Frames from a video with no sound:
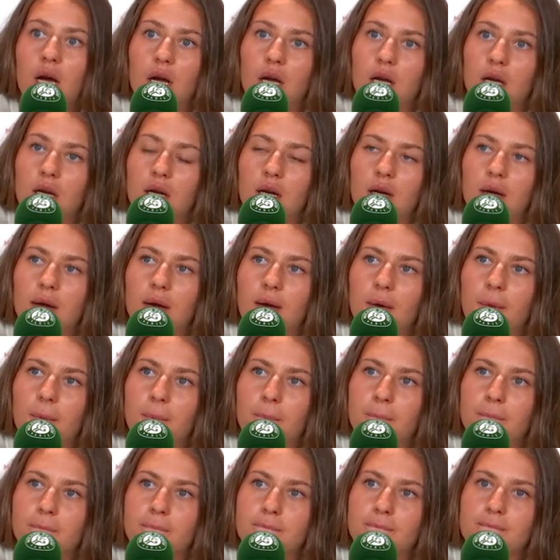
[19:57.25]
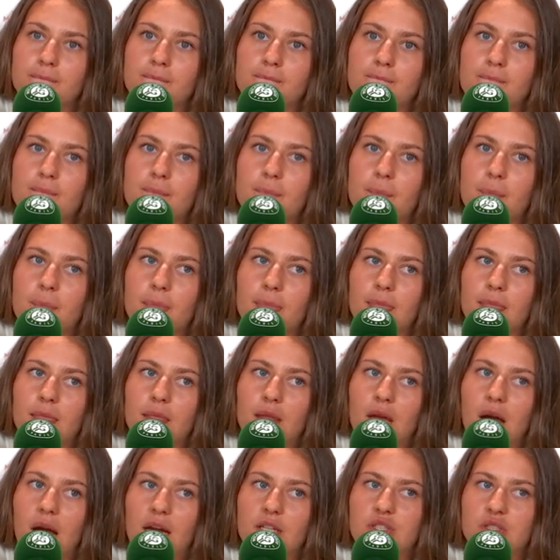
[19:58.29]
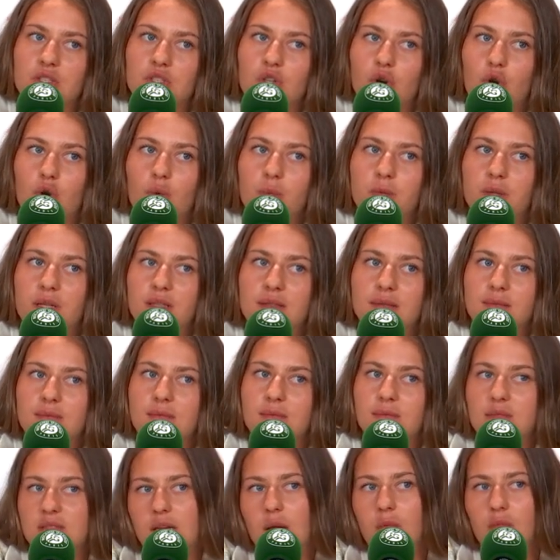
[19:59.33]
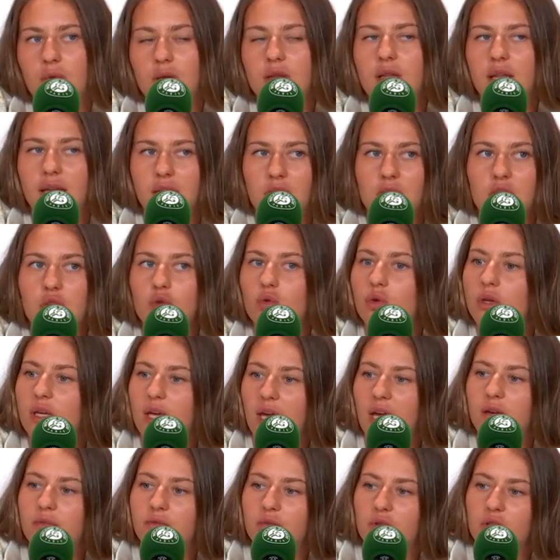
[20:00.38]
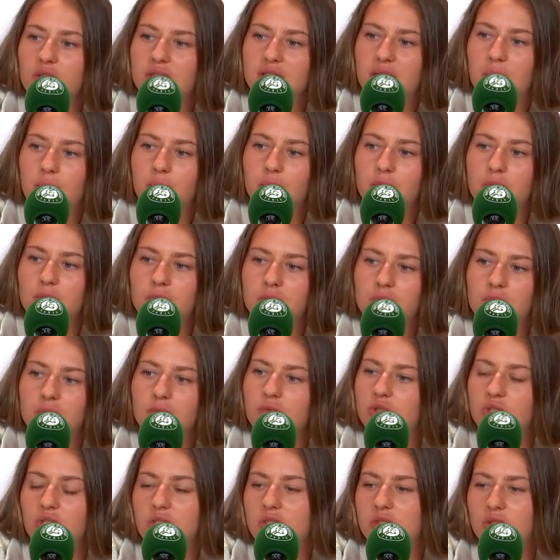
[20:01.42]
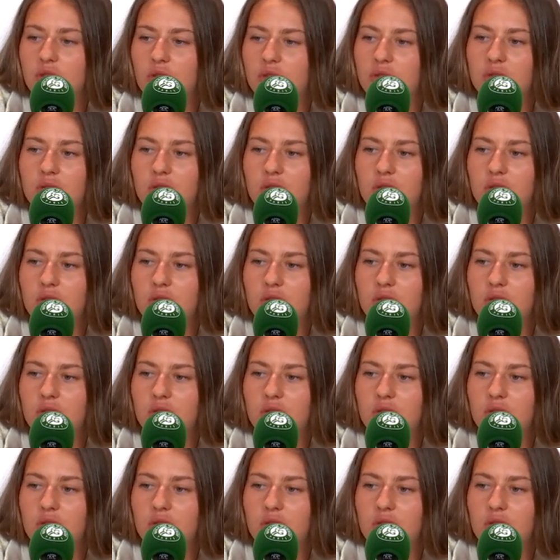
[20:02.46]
I just hope that someone like UK, for example, will just not